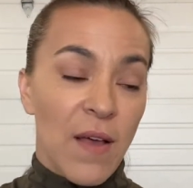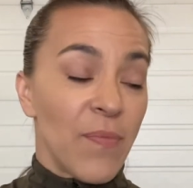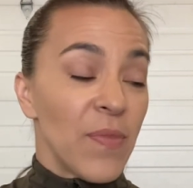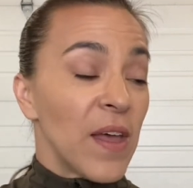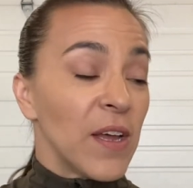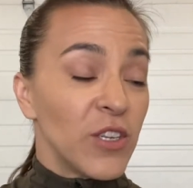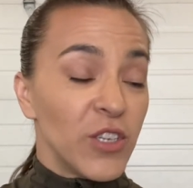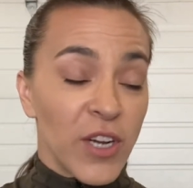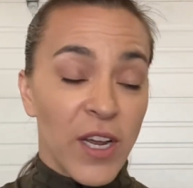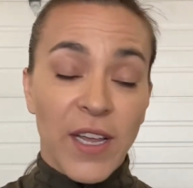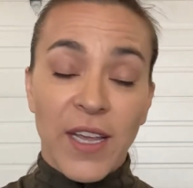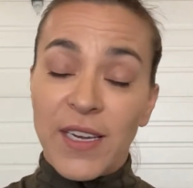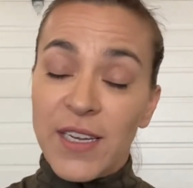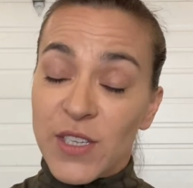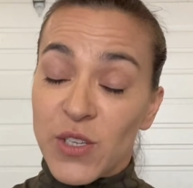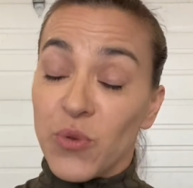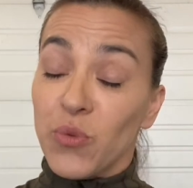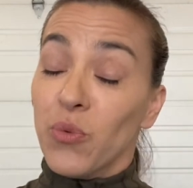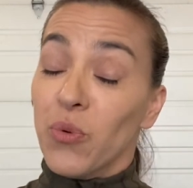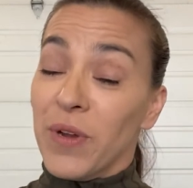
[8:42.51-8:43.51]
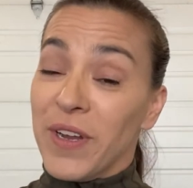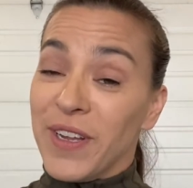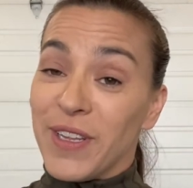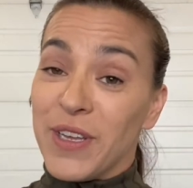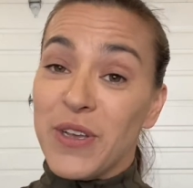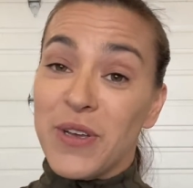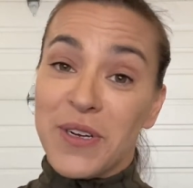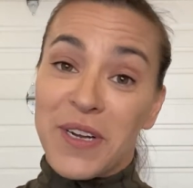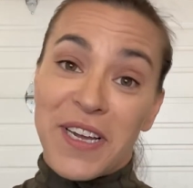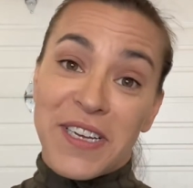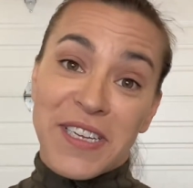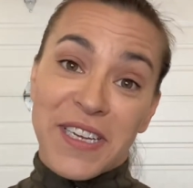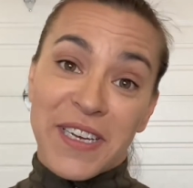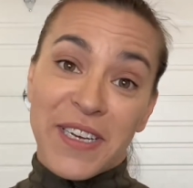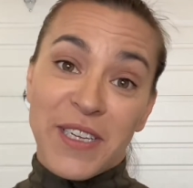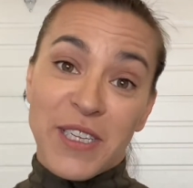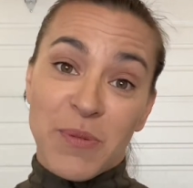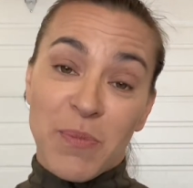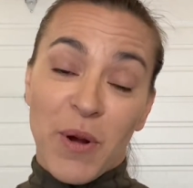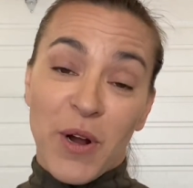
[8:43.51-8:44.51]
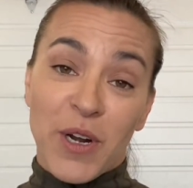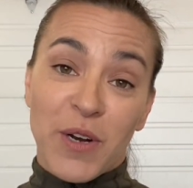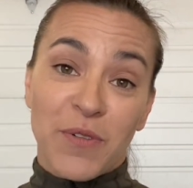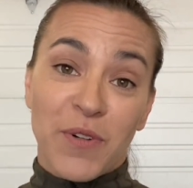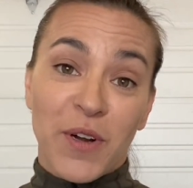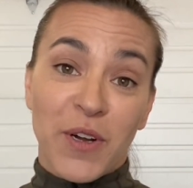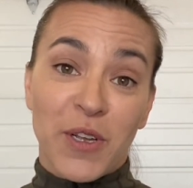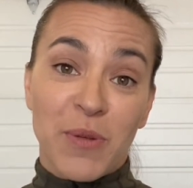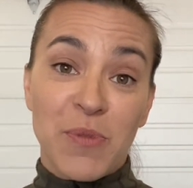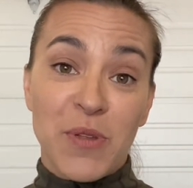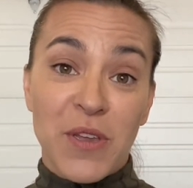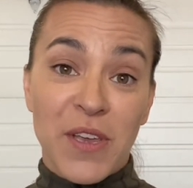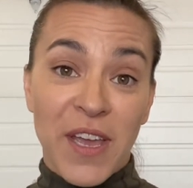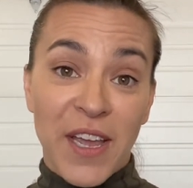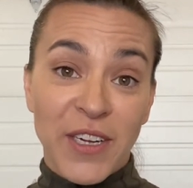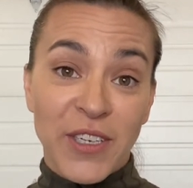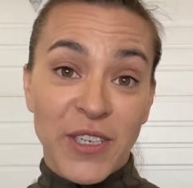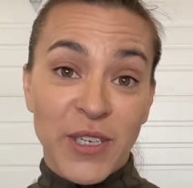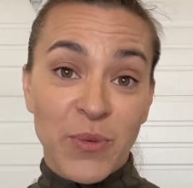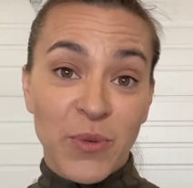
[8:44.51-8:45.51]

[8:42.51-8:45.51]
A check-in is a really good idea. It's part of our communication,